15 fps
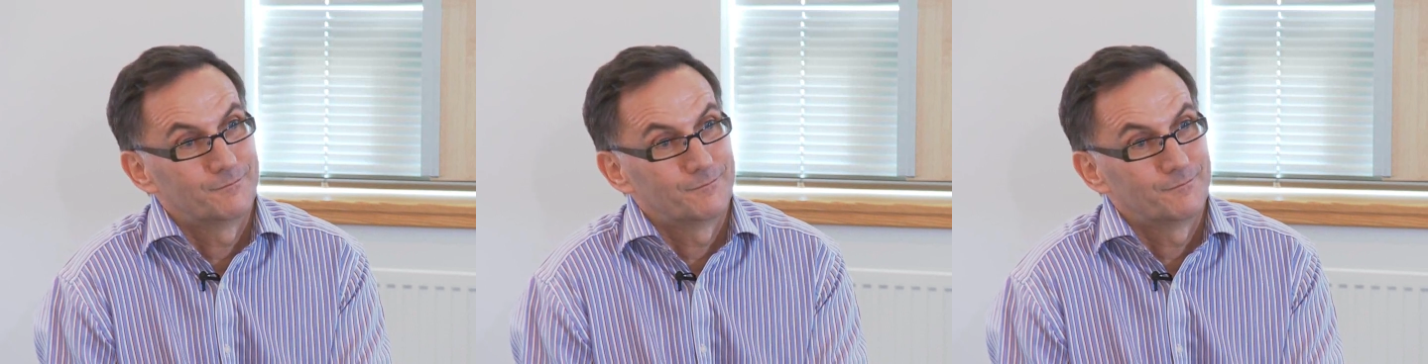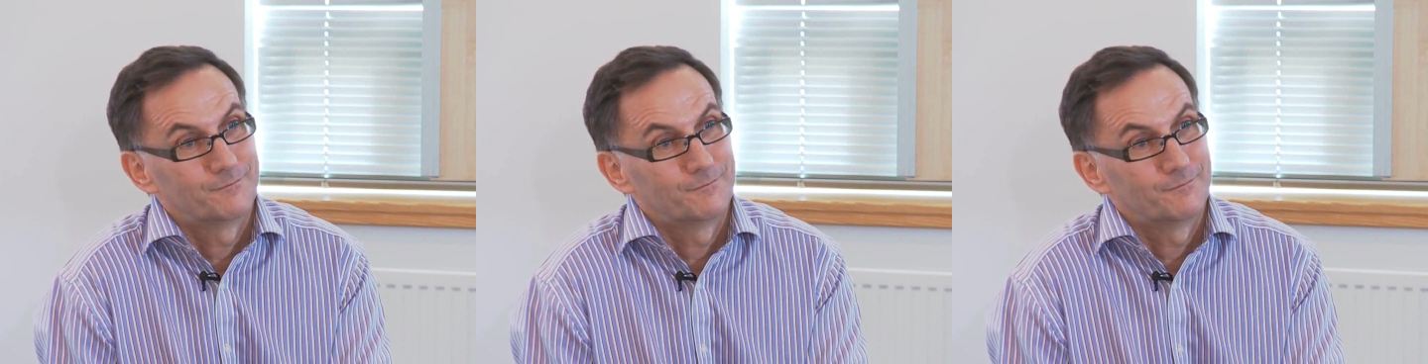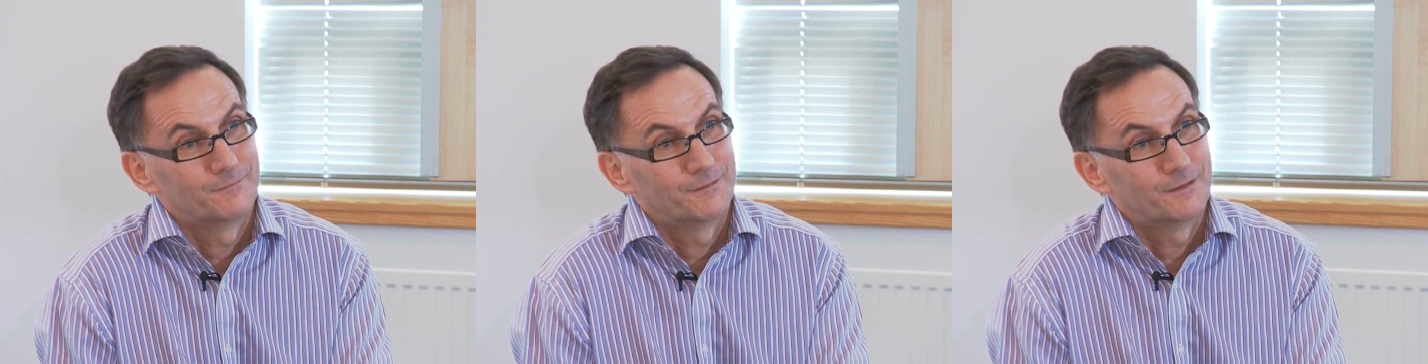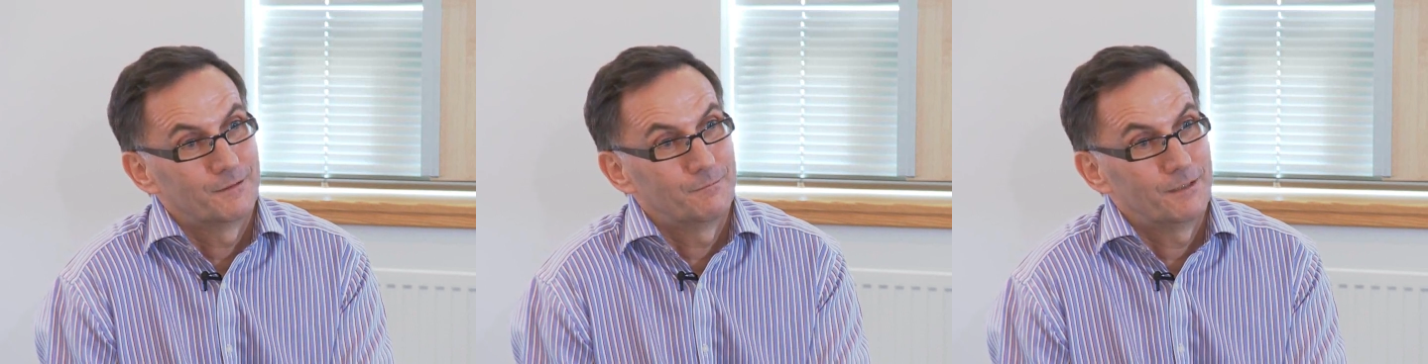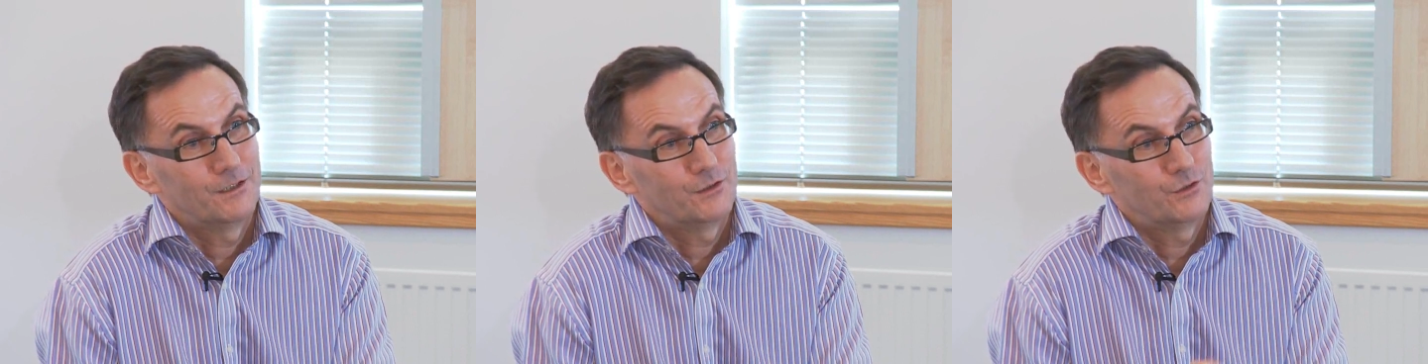It
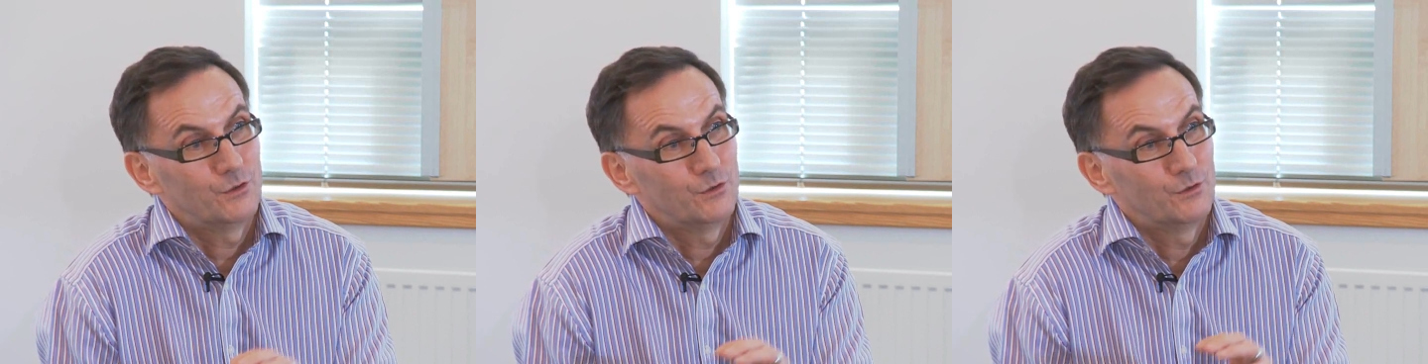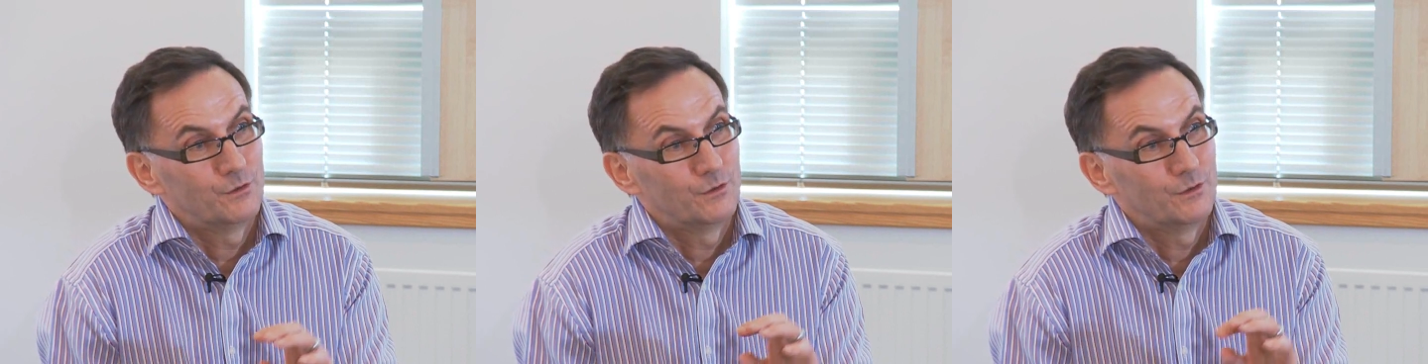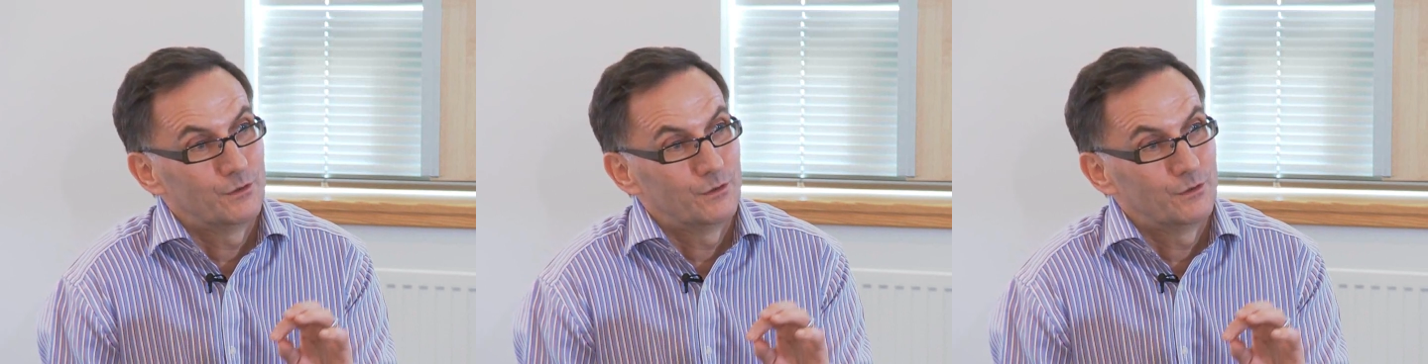makes you